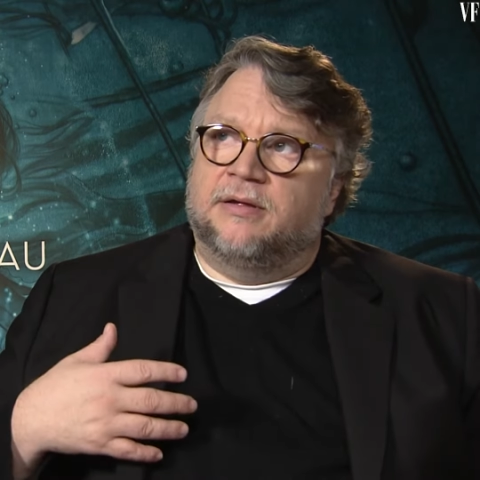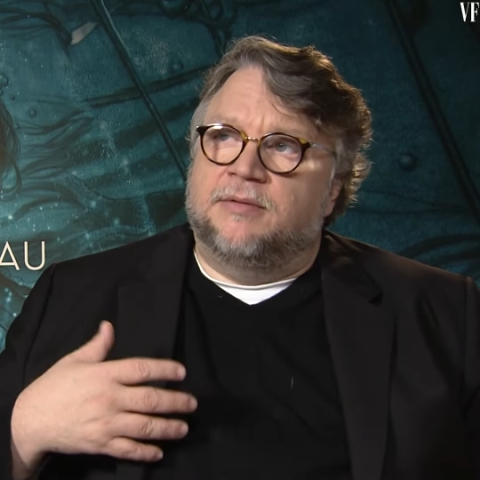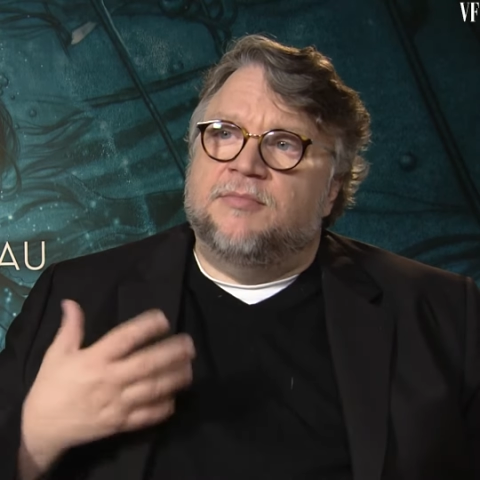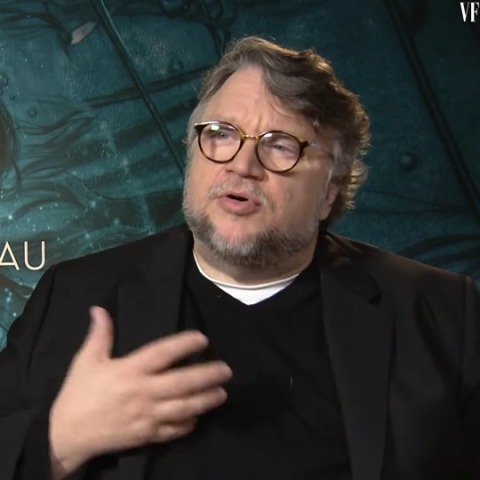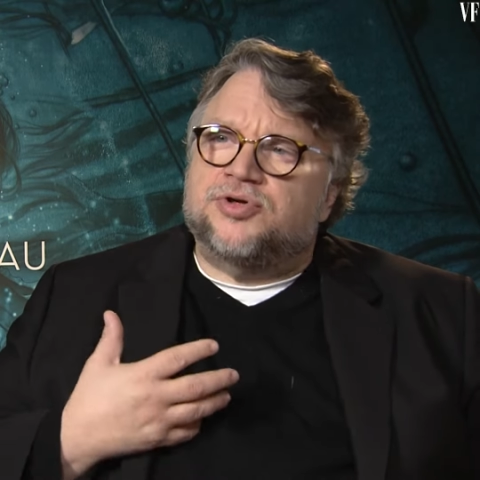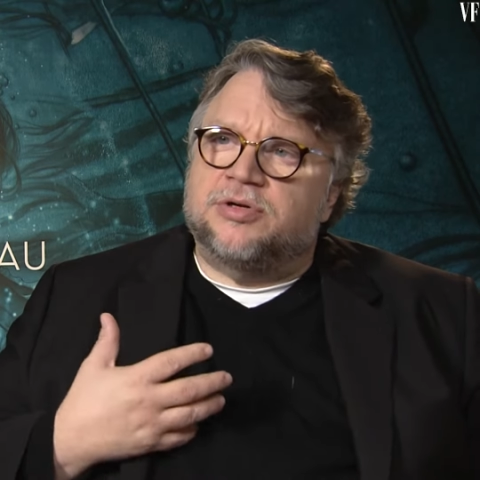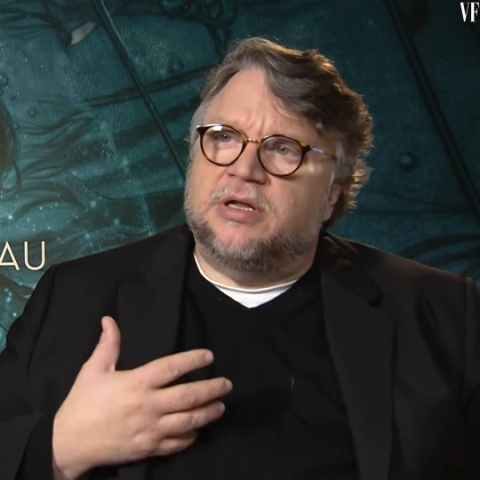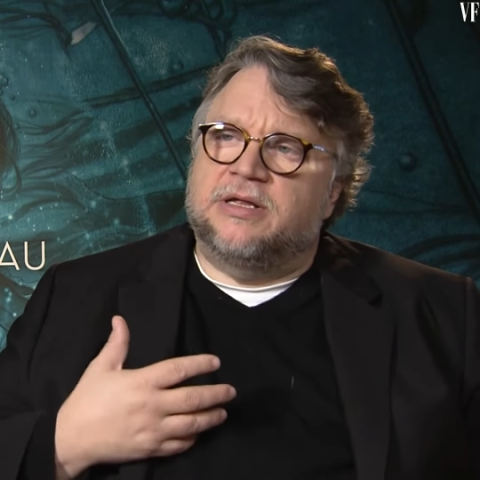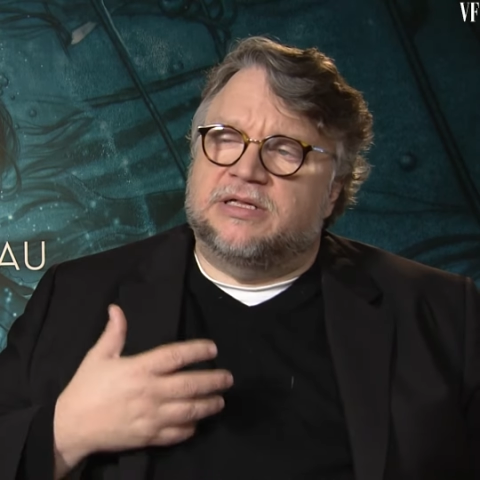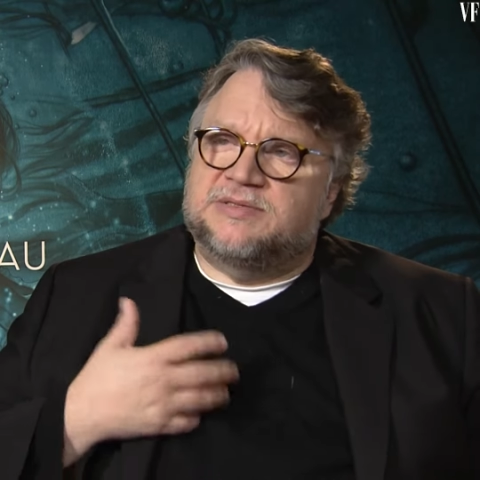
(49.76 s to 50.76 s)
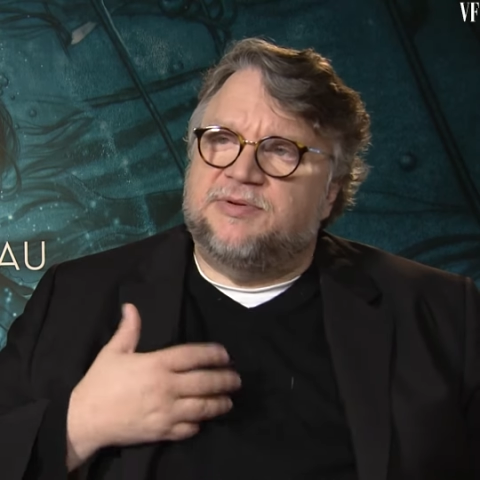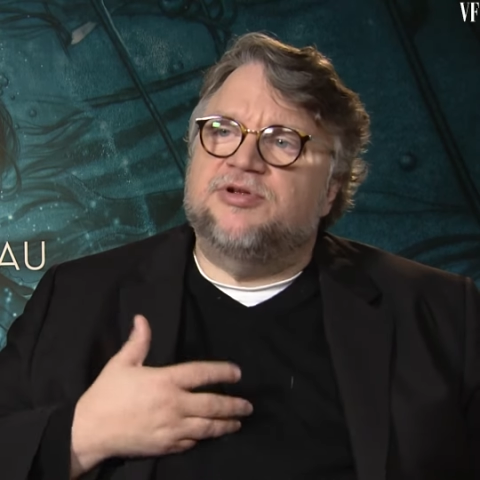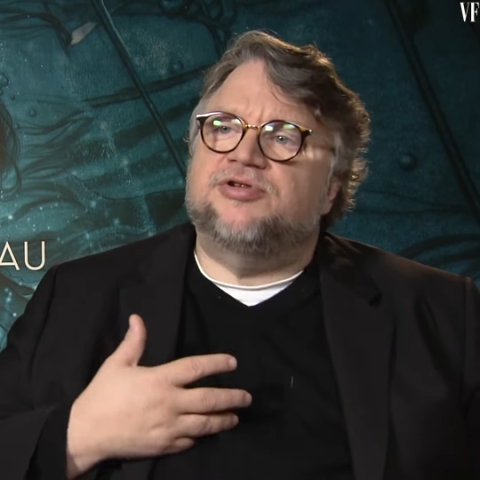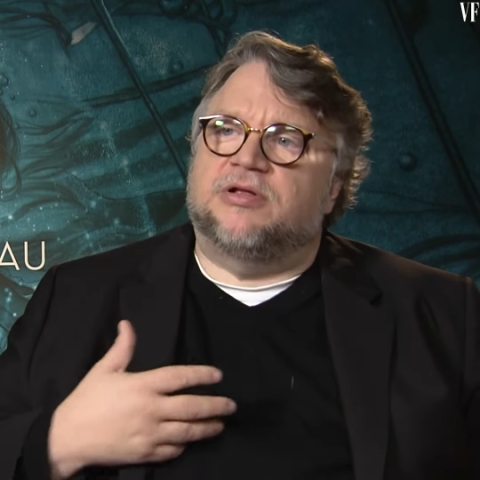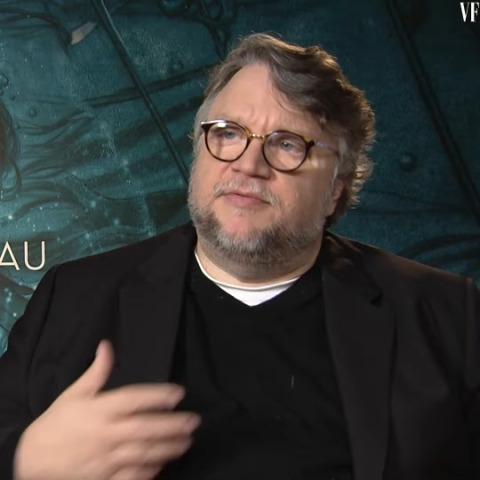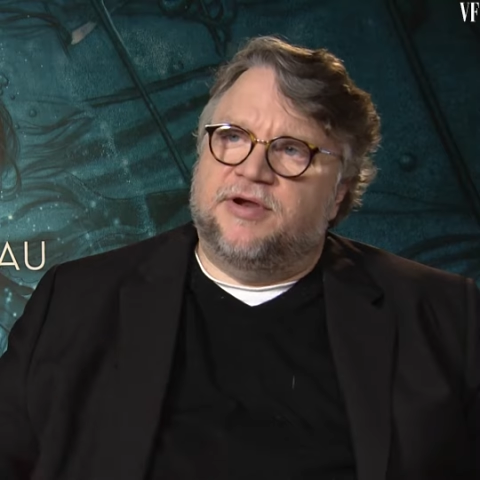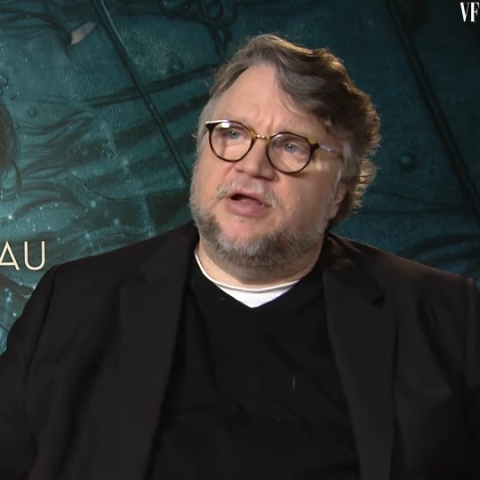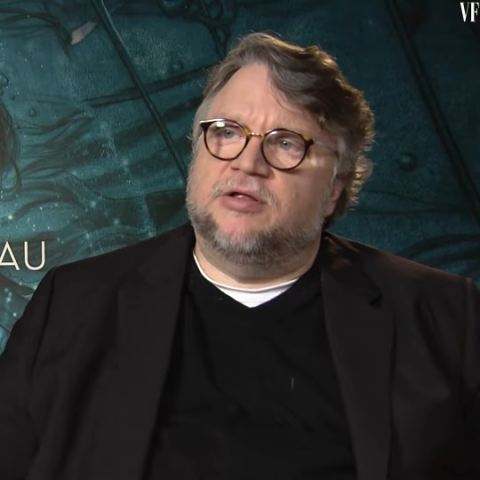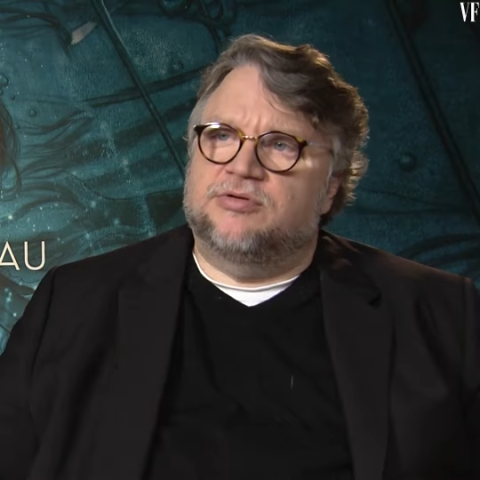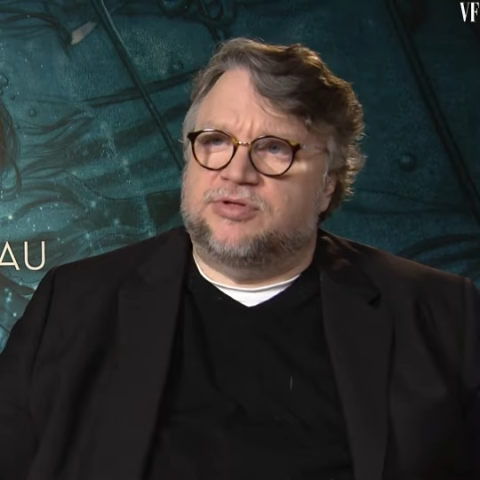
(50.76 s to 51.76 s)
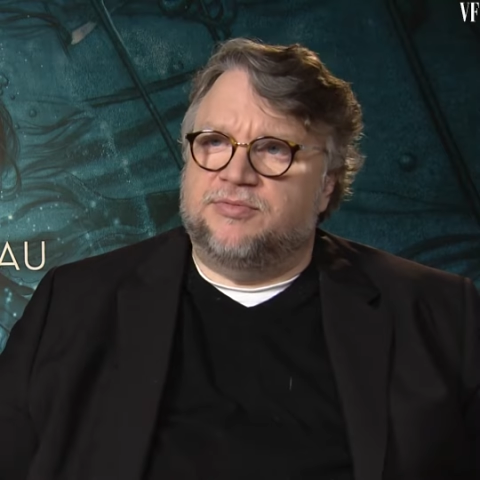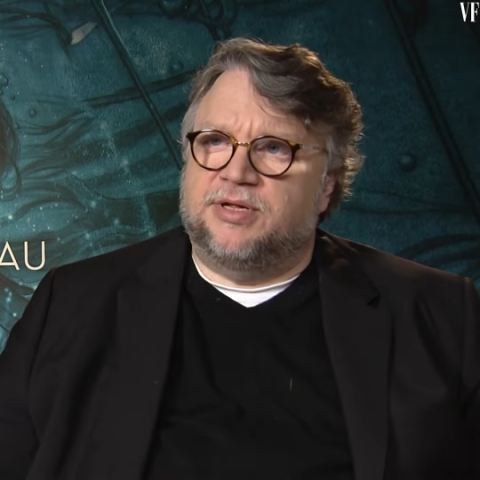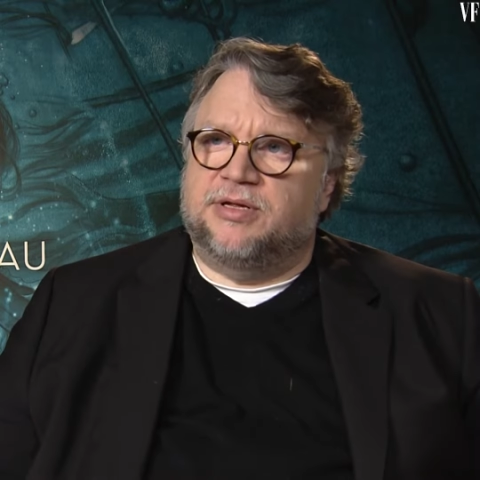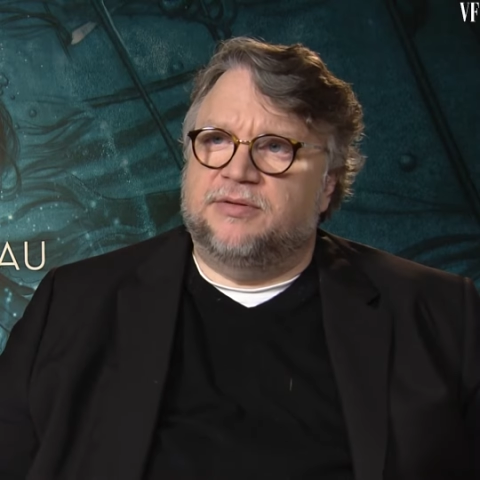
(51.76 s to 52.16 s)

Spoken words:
emotionally and spiritually very close to me.